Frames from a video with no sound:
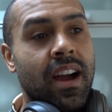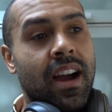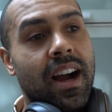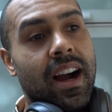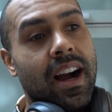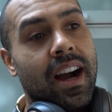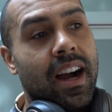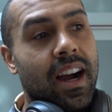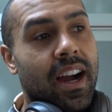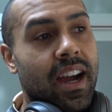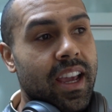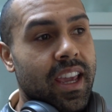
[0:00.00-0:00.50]

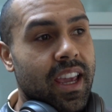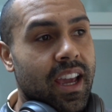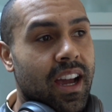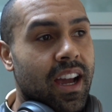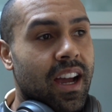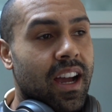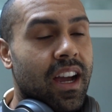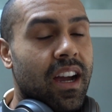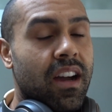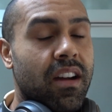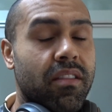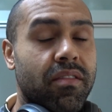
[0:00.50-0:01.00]
I
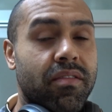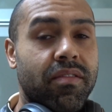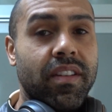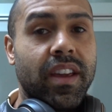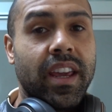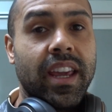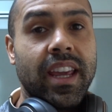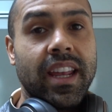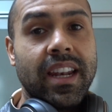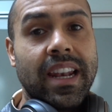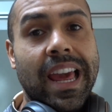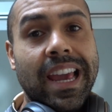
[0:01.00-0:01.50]
have
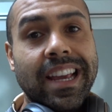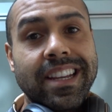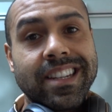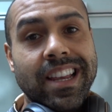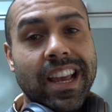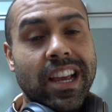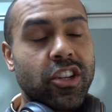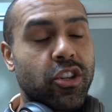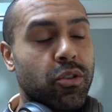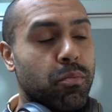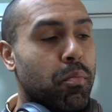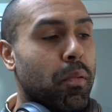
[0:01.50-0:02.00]
a leg
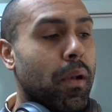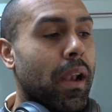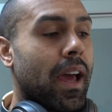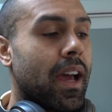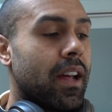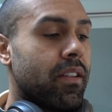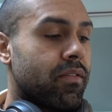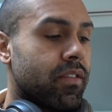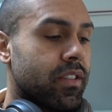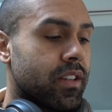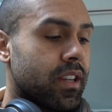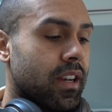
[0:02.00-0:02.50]
session
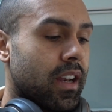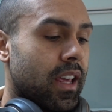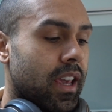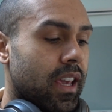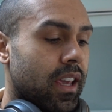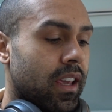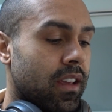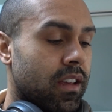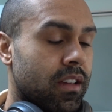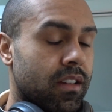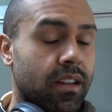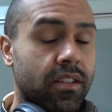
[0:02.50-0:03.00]
planned for today.
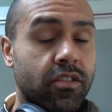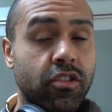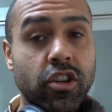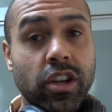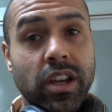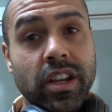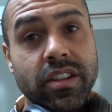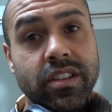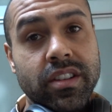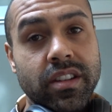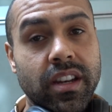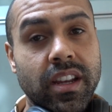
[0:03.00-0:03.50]

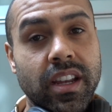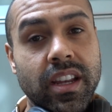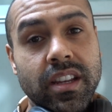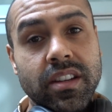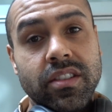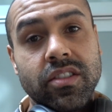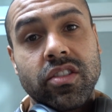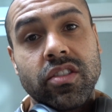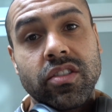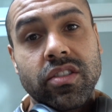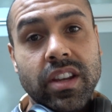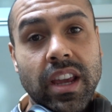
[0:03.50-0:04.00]
Jason
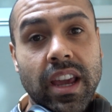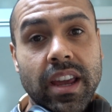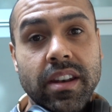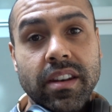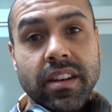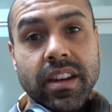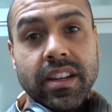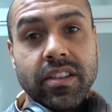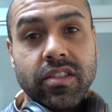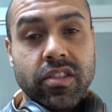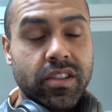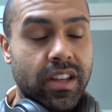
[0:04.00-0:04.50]
is just getting,
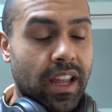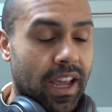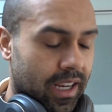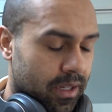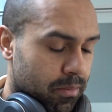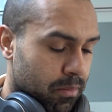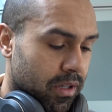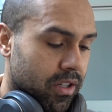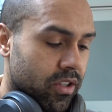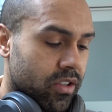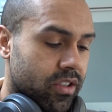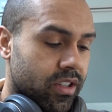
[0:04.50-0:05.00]
he just texted
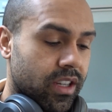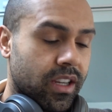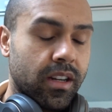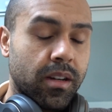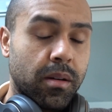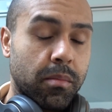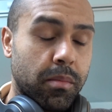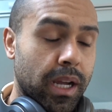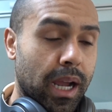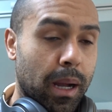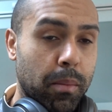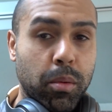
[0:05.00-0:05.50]
me, just seen it on
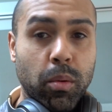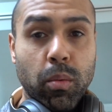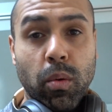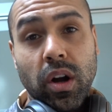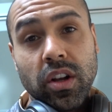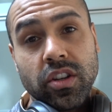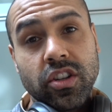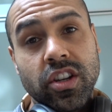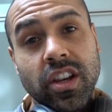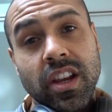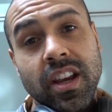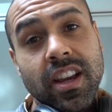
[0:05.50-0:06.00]
my Apple
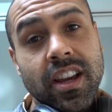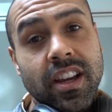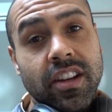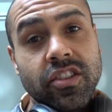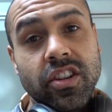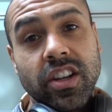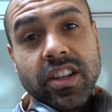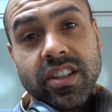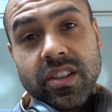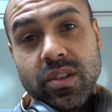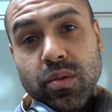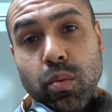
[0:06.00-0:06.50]
Watch.
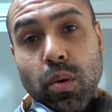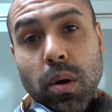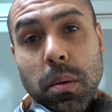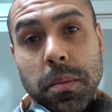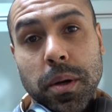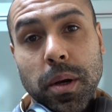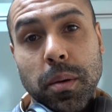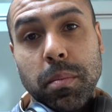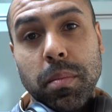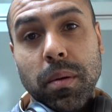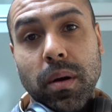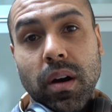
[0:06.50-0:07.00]
Jason's warming
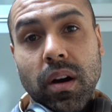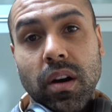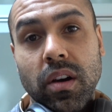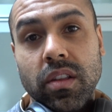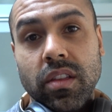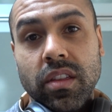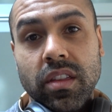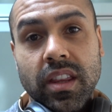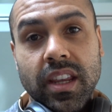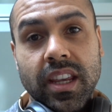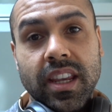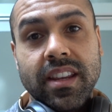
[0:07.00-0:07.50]
up
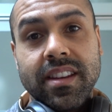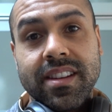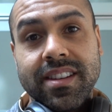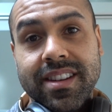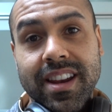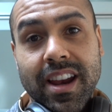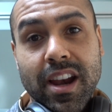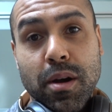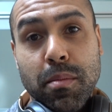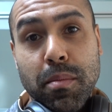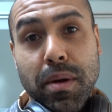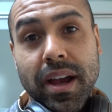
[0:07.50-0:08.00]
on the
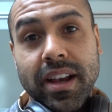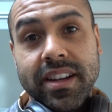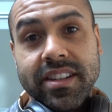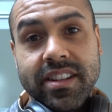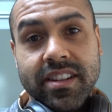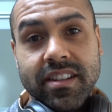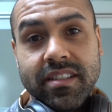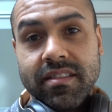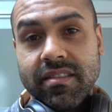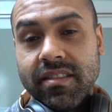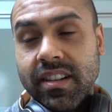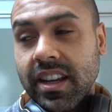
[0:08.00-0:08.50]

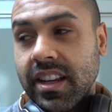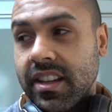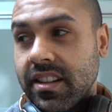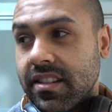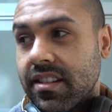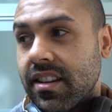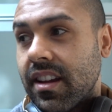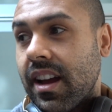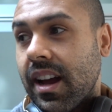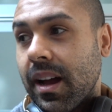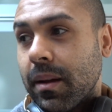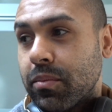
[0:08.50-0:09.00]
Stairmaster, his
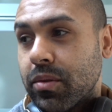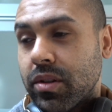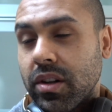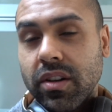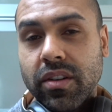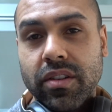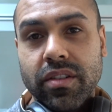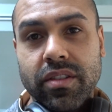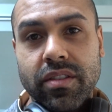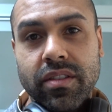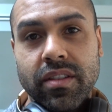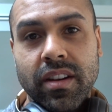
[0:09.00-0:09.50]

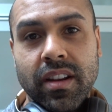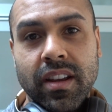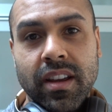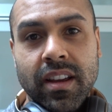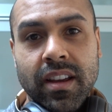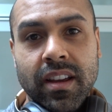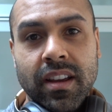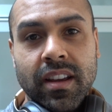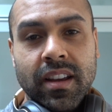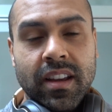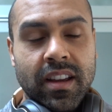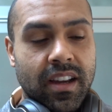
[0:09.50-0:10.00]
absolute,
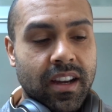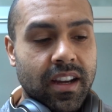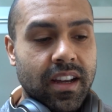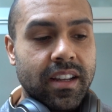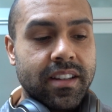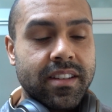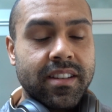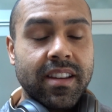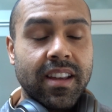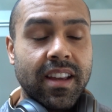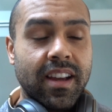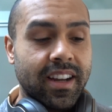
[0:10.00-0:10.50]

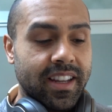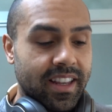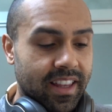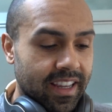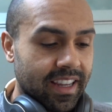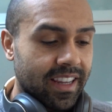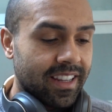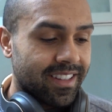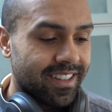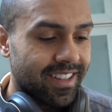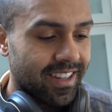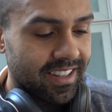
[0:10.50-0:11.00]
it's, I think
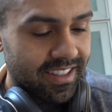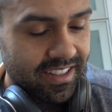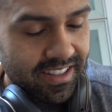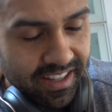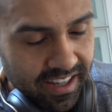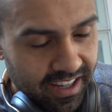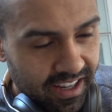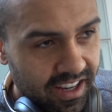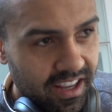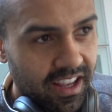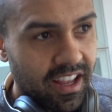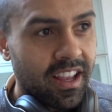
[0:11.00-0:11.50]
it's his
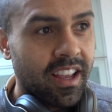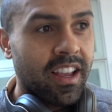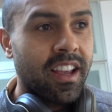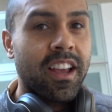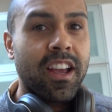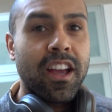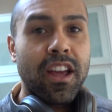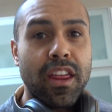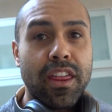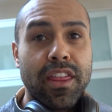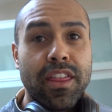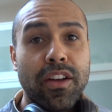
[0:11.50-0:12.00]

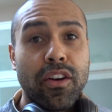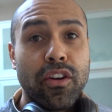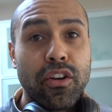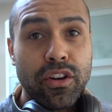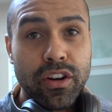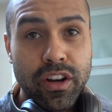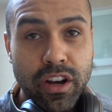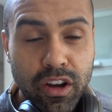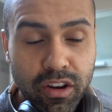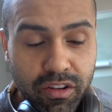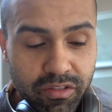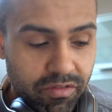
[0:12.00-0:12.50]

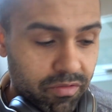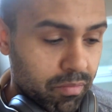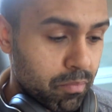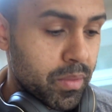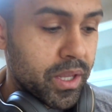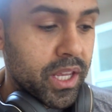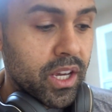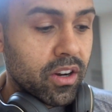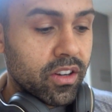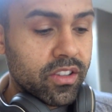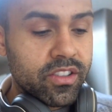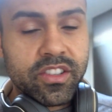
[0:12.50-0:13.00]
third love
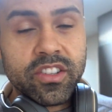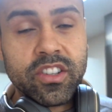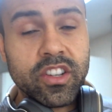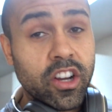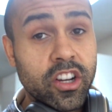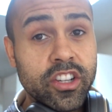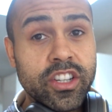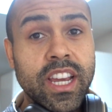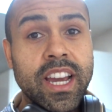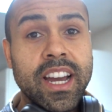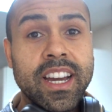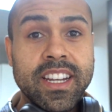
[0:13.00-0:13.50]
beyond
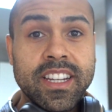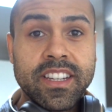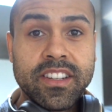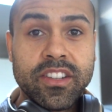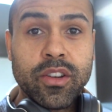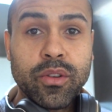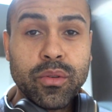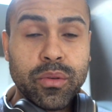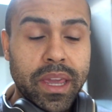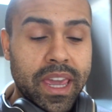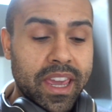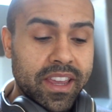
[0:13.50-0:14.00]
Sonia and his
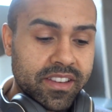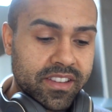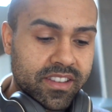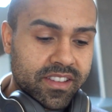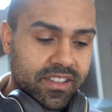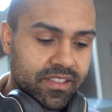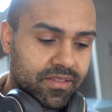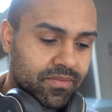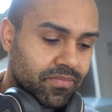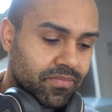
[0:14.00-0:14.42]
two kids.